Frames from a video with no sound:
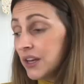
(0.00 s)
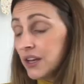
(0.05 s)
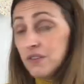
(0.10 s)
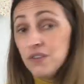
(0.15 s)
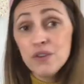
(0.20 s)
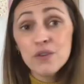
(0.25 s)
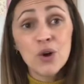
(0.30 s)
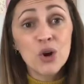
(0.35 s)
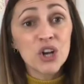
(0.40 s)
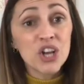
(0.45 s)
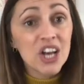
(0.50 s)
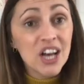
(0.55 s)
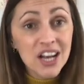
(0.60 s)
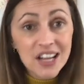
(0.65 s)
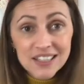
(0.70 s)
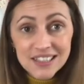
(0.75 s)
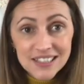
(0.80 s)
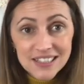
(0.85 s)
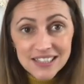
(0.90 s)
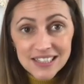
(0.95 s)
if you've got
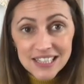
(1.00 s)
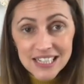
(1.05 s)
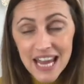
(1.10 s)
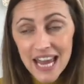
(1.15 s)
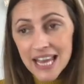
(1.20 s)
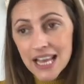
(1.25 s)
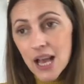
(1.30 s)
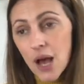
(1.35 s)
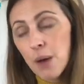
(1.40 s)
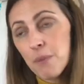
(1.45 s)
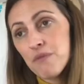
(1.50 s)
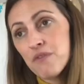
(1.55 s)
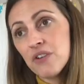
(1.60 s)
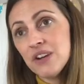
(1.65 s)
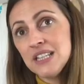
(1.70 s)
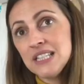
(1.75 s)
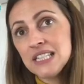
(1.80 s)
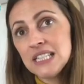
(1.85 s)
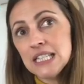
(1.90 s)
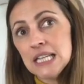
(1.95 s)
curtains to take up, for
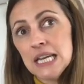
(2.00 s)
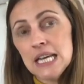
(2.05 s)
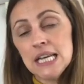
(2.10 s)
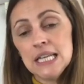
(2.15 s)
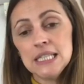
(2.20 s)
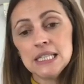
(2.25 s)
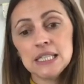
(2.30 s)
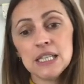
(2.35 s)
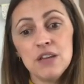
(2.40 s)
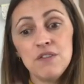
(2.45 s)
instance,